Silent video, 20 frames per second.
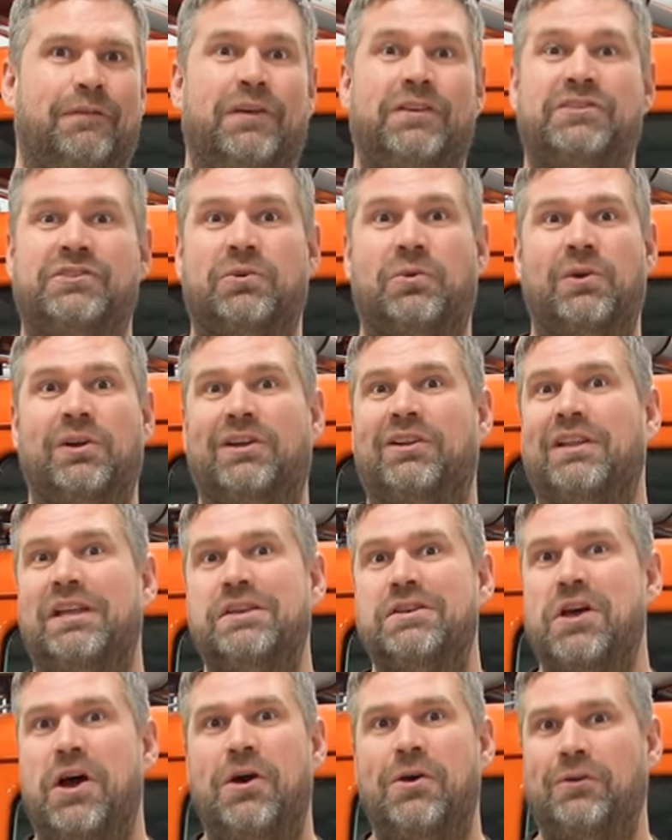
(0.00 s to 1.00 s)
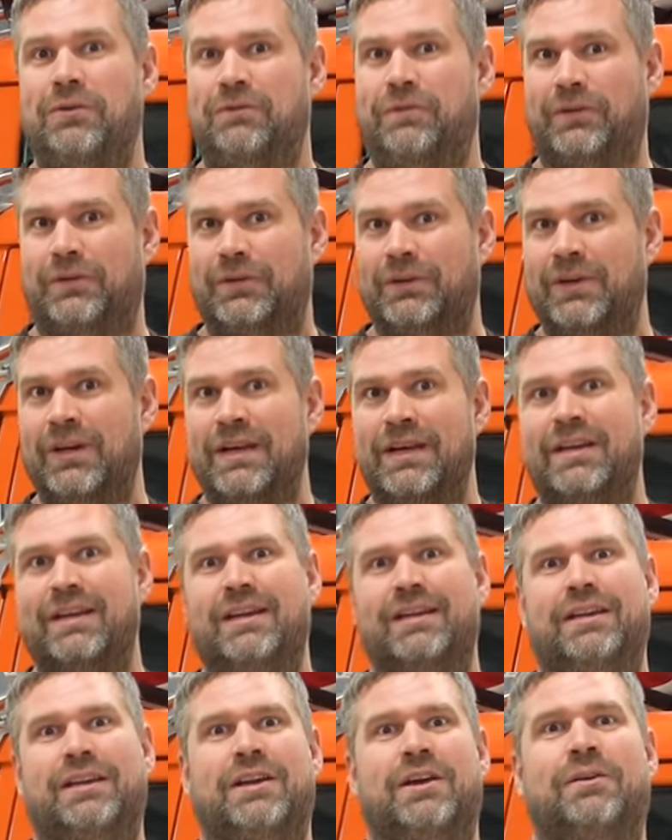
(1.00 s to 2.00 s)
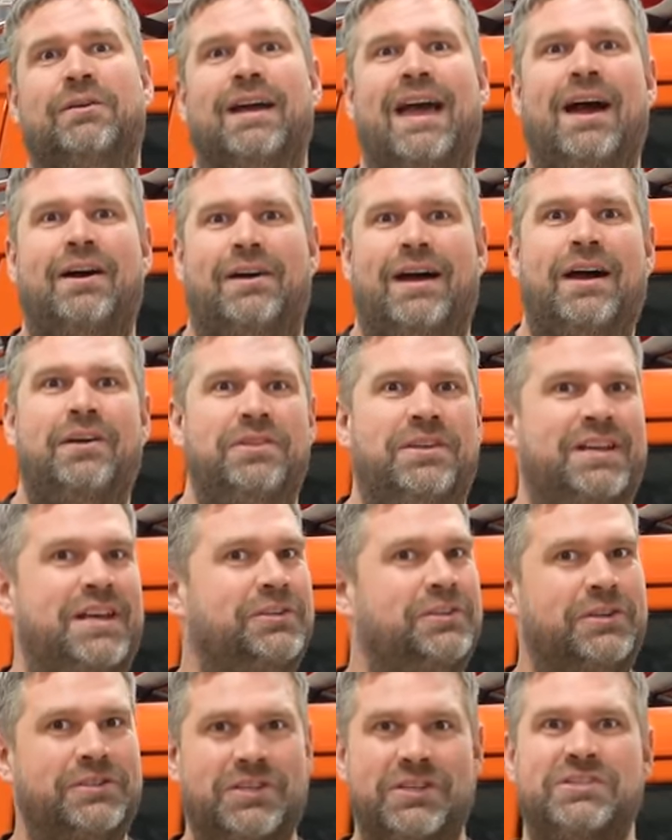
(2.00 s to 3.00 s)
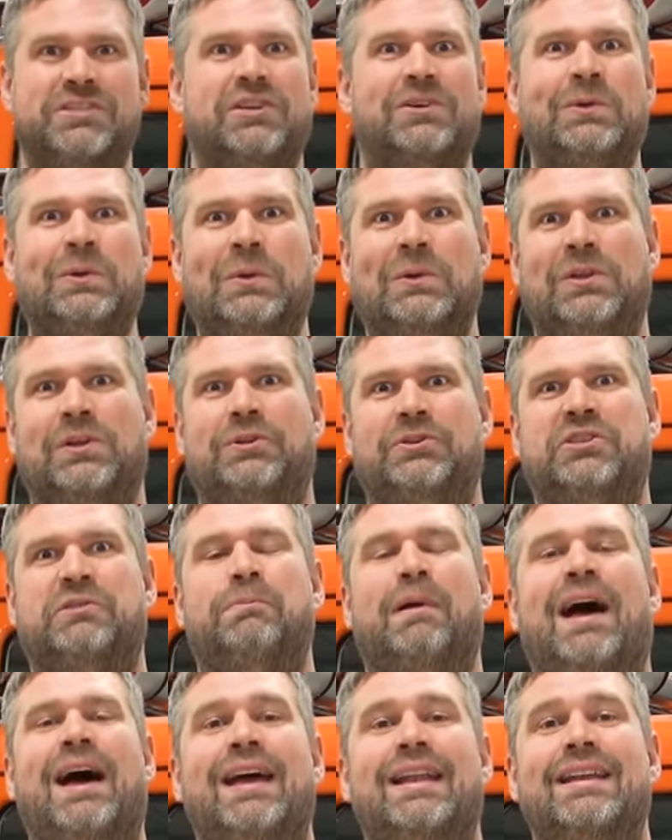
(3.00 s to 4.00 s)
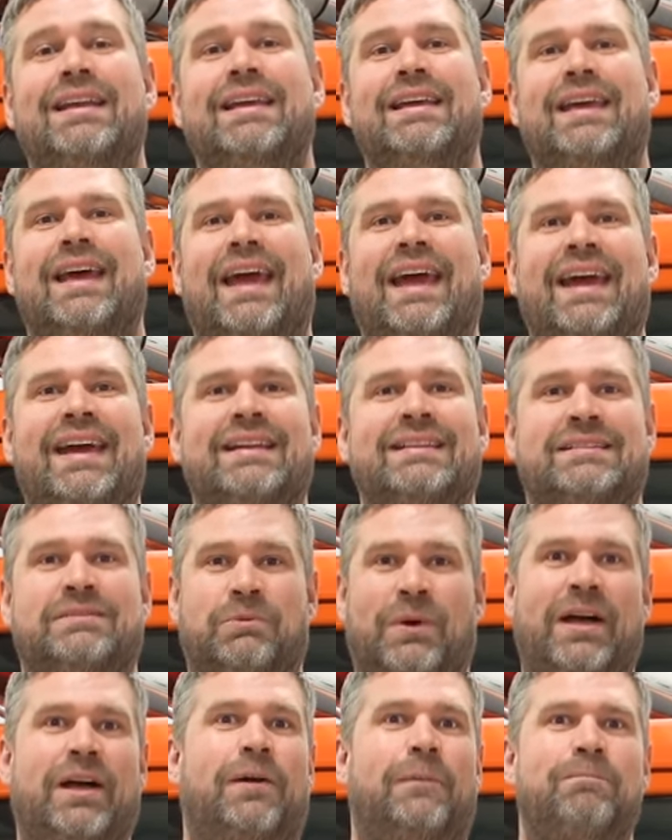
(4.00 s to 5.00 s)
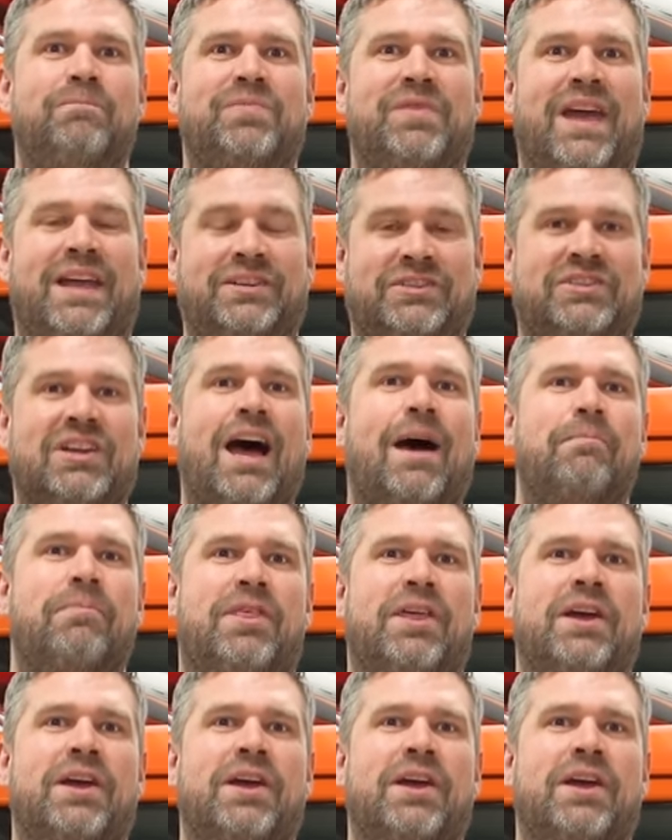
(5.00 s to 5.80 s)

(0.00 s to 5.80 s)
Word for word: of historically known for, you know, out, out in the desert. It's just a cool little spot. And well, they stopped